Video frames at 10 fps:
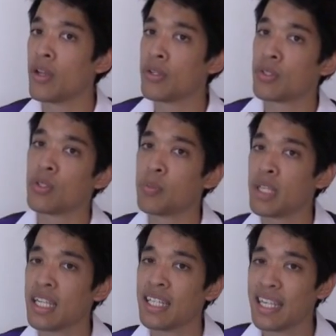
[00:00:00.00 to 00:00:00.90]
should
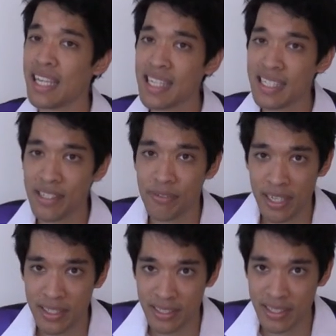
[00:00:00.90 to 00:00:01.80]
be an easy
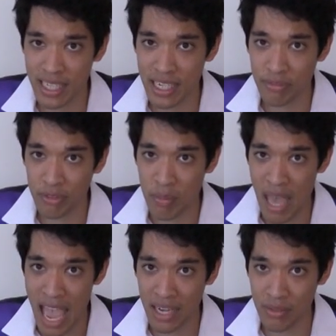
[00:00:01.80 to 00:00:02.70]
feat indeed for a
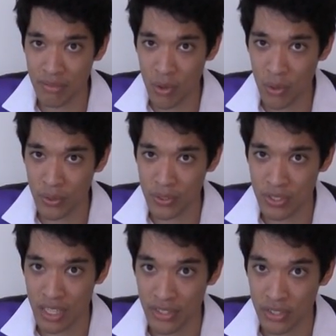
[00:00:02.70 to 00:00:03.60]
man of your
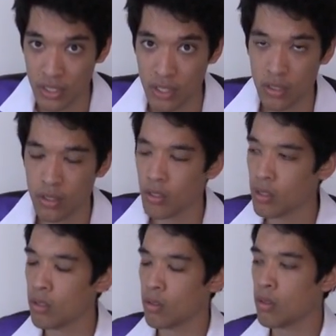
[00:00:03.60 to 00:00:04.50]
stature.
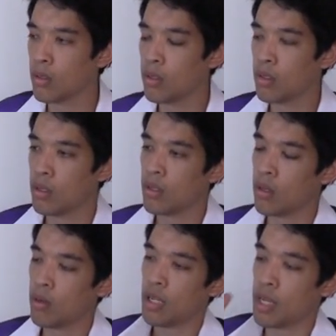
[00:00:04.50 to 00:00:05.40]

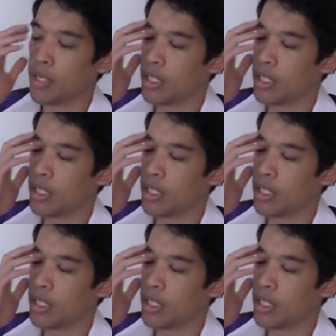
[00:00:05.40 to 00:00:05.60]
But